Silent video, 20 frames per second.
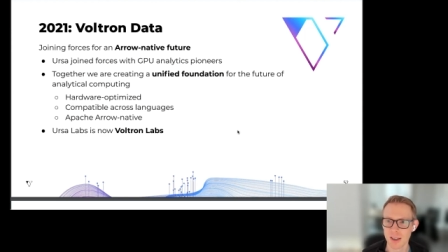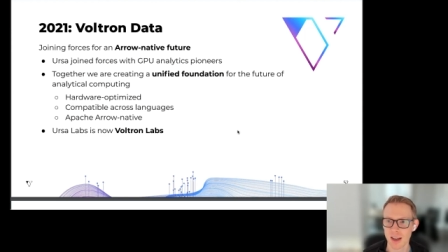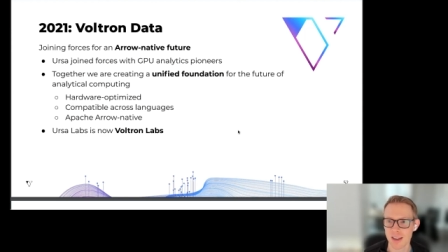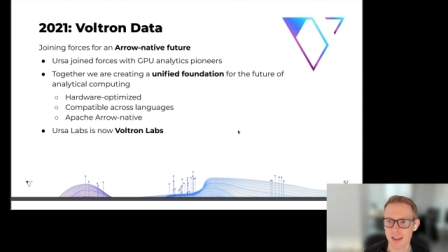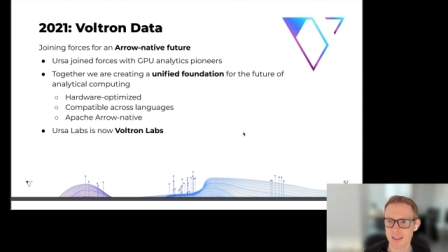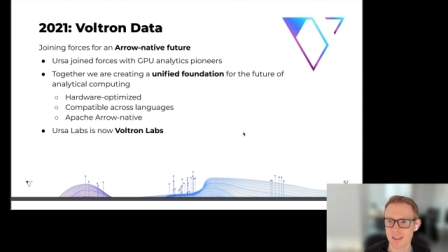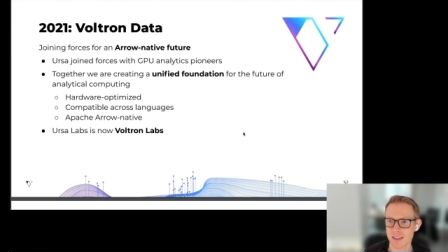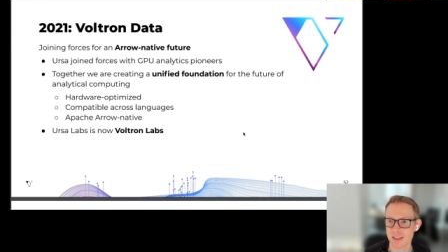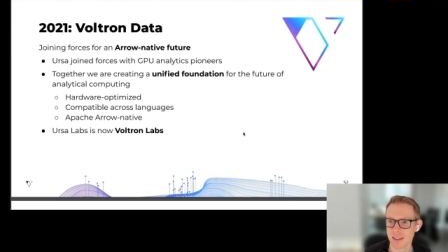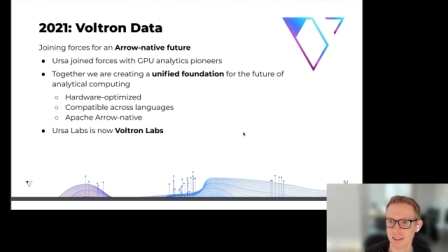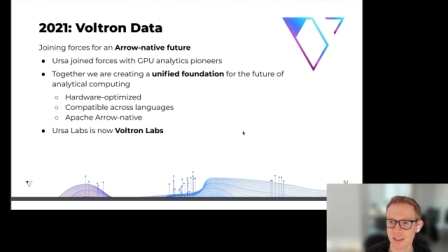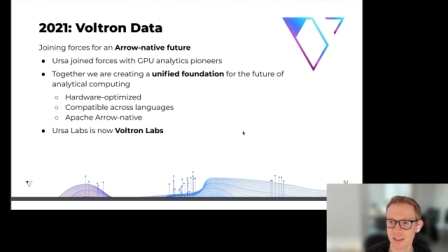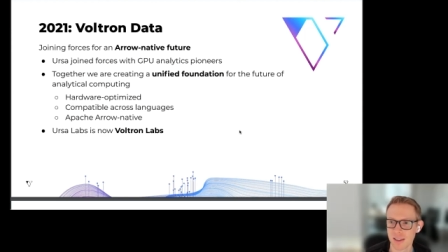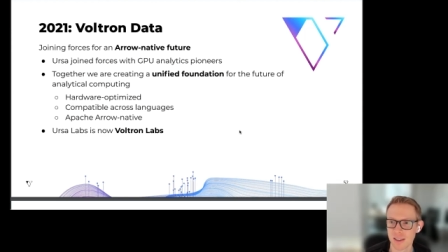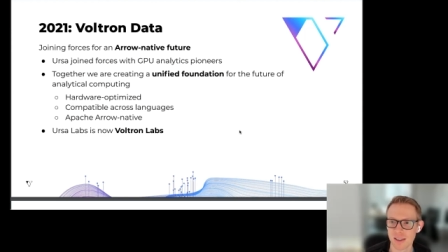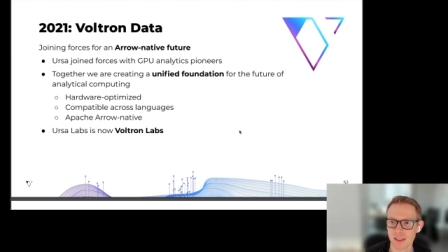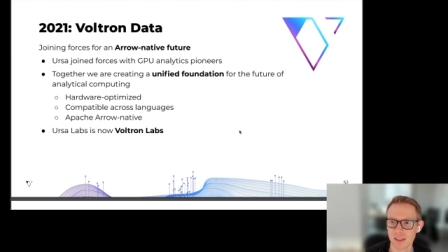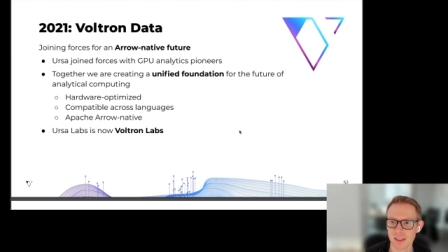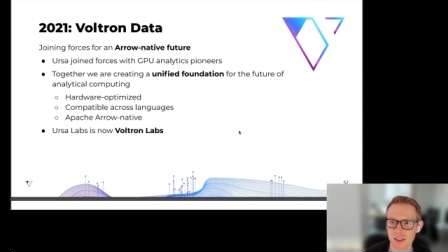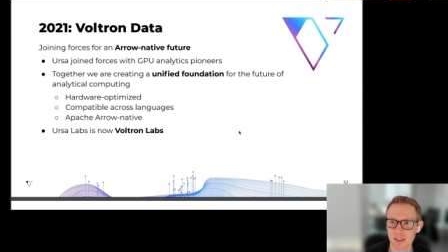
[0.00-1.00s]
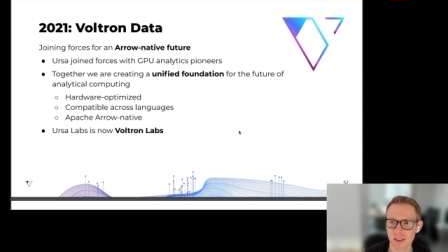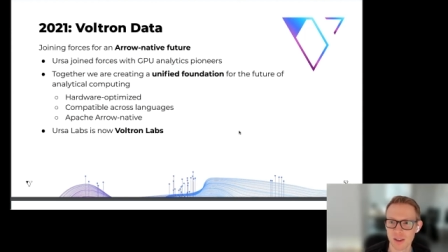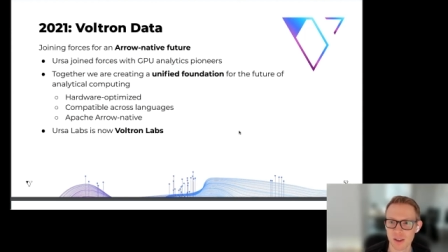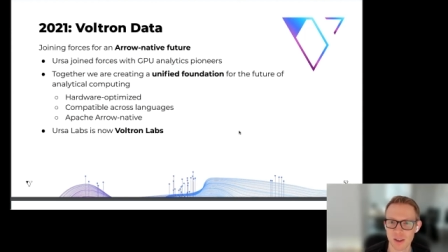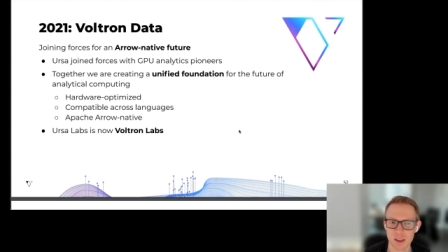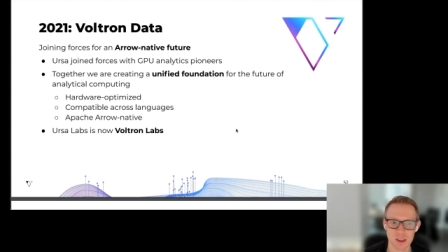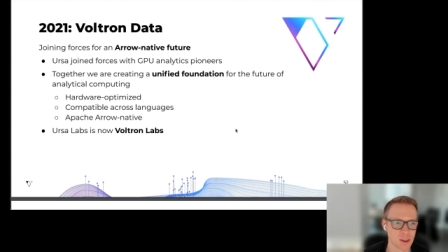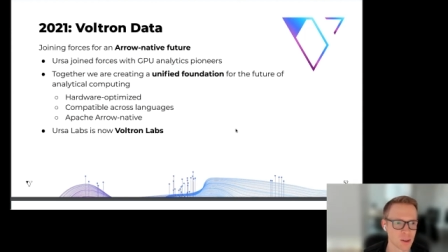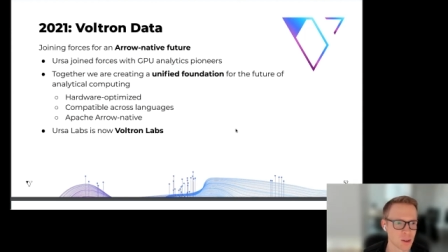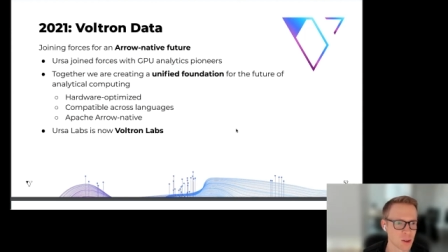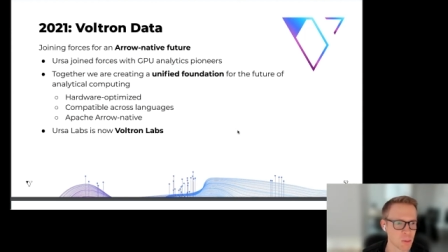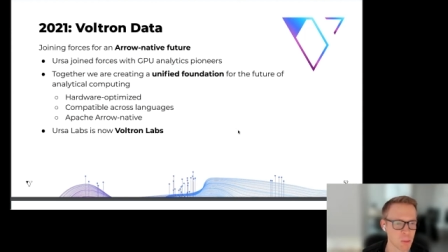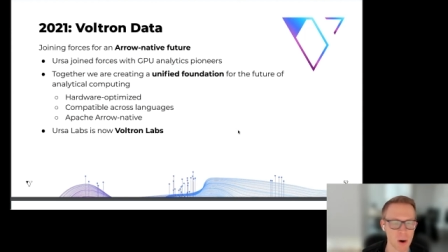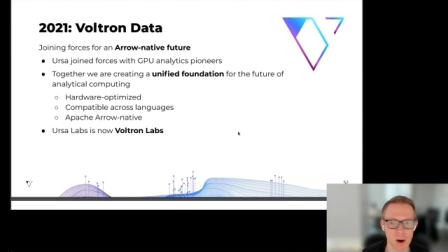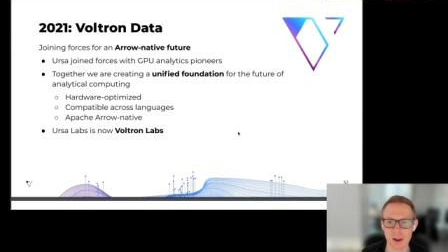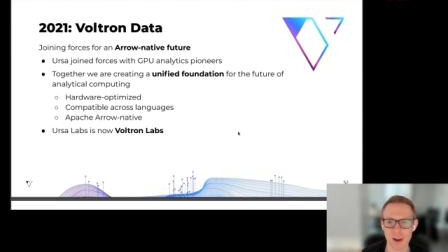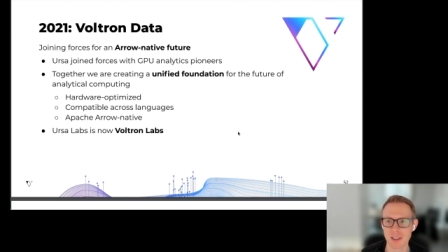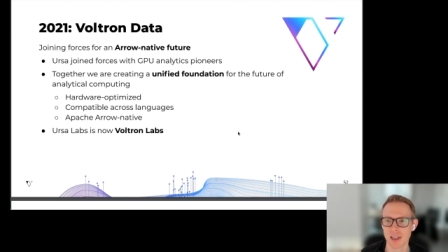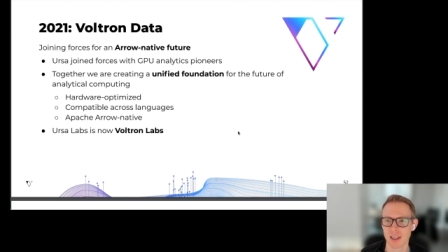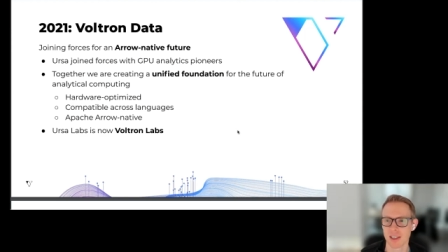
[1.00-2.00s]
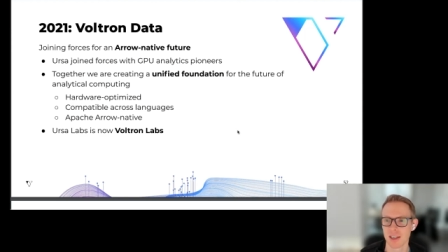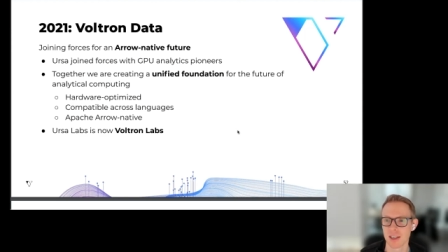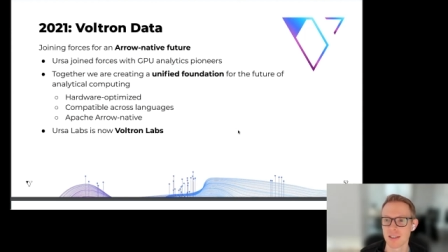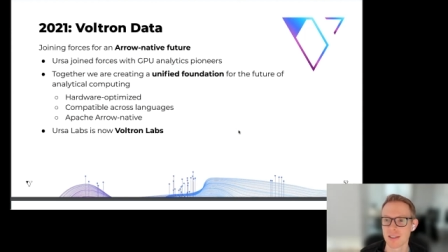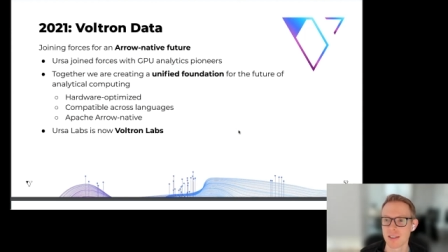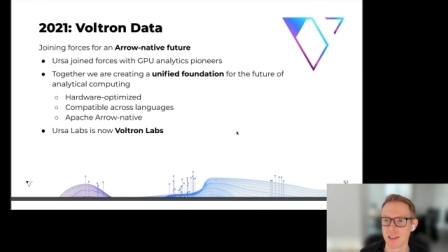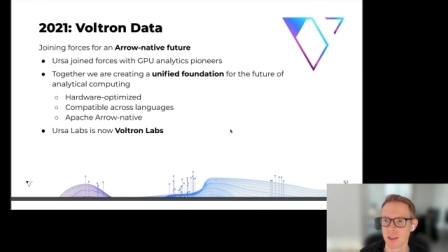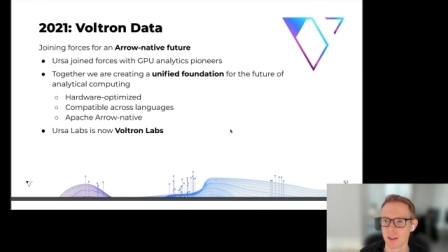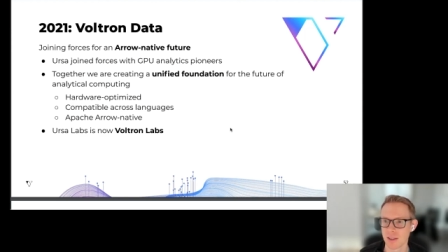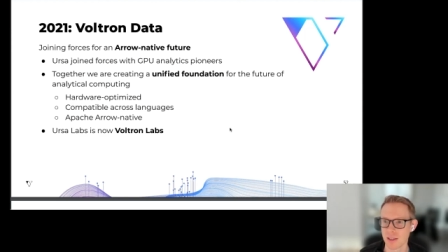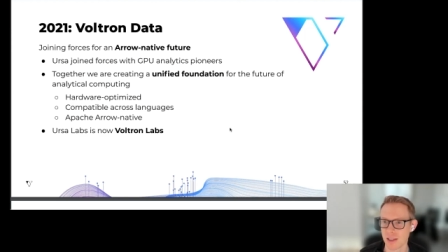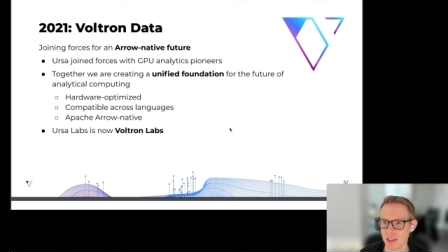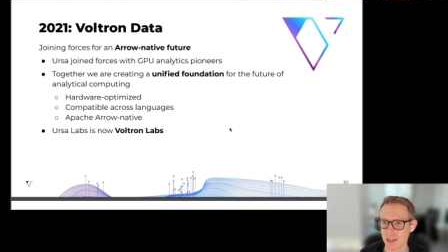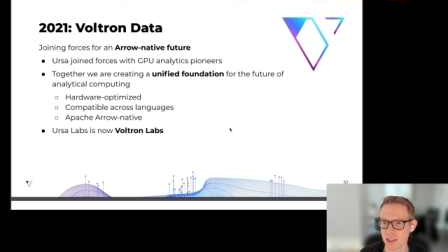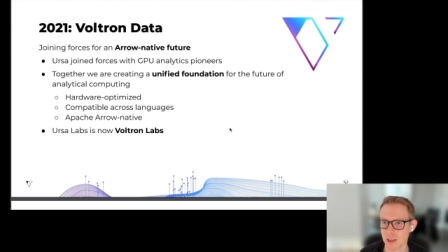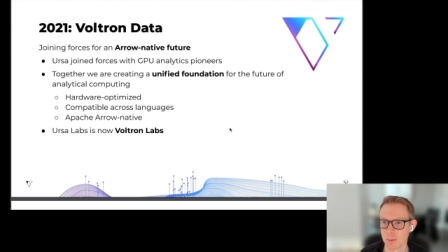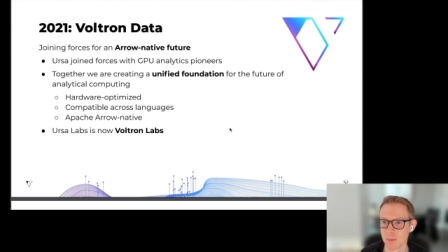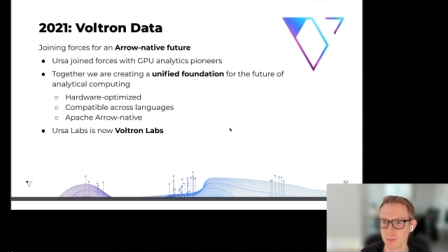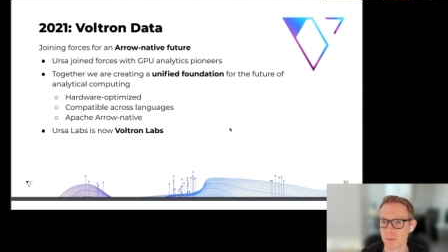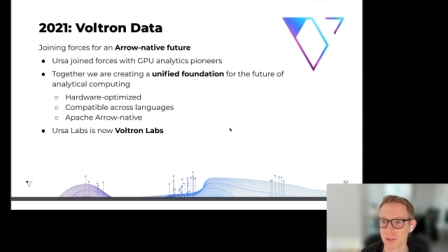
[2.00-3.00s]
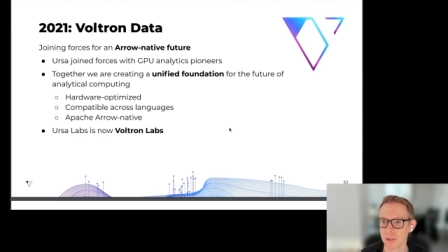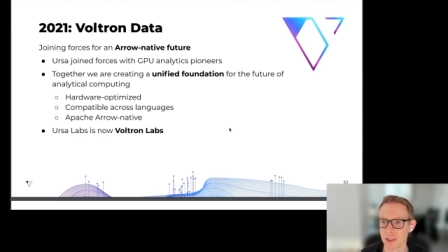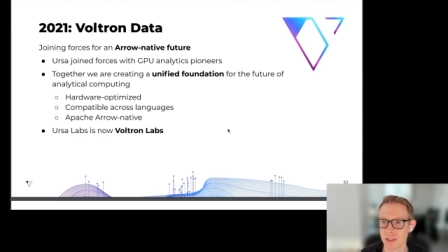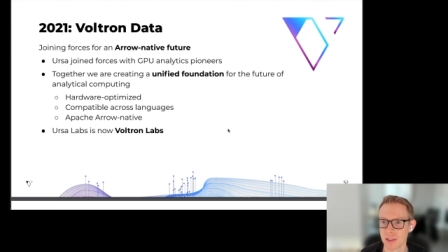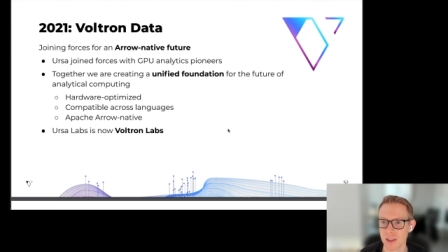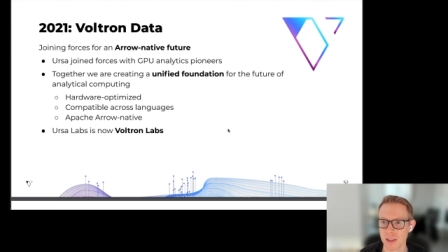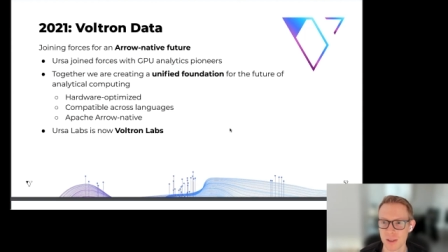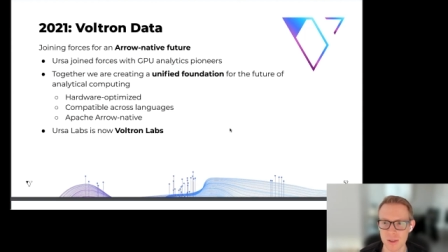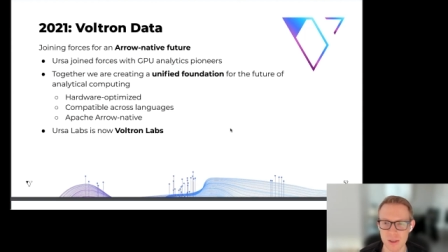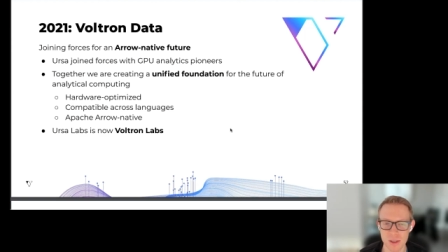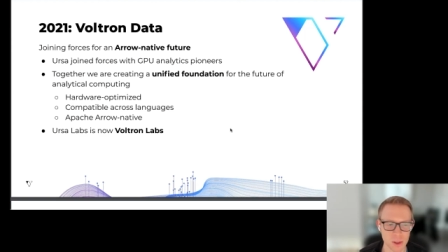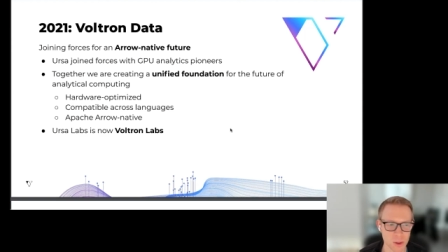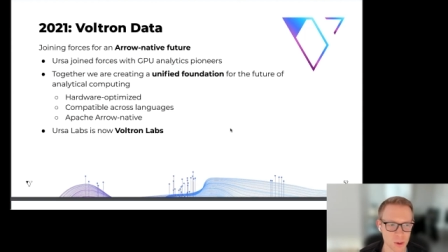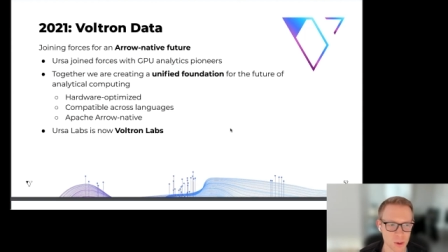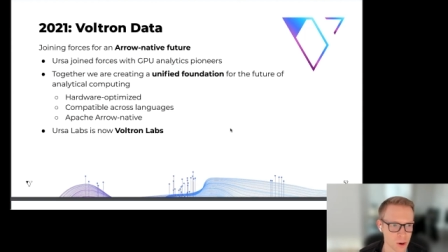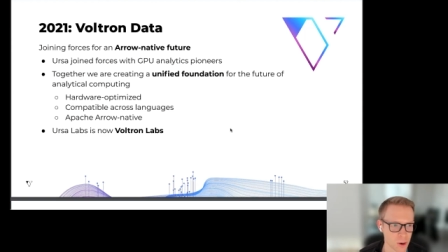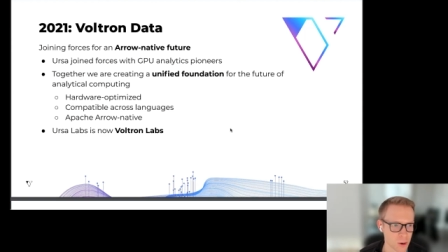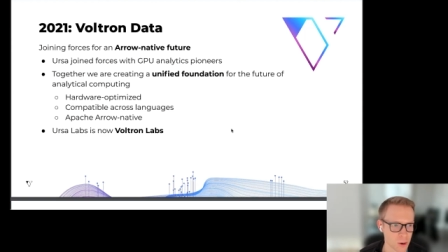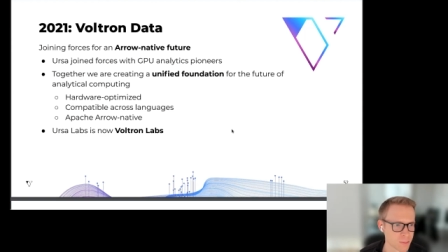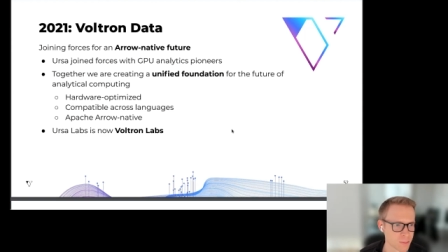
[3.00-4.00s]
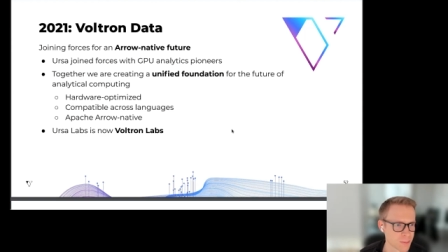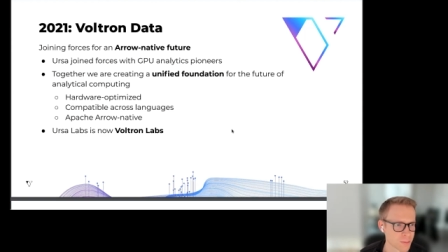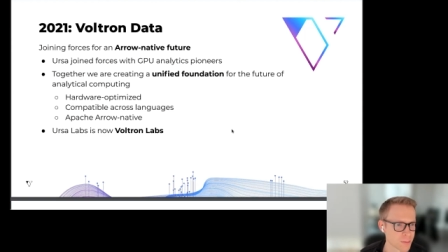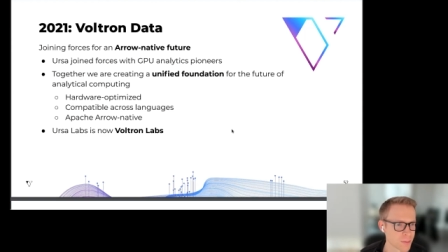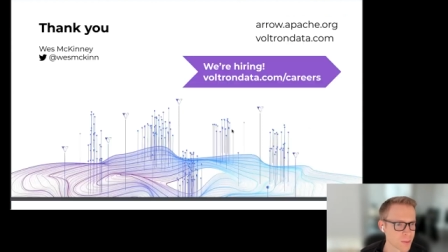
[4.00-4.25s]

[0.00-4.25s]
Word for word: as the, the, the the project and its ecosystem continues to grow.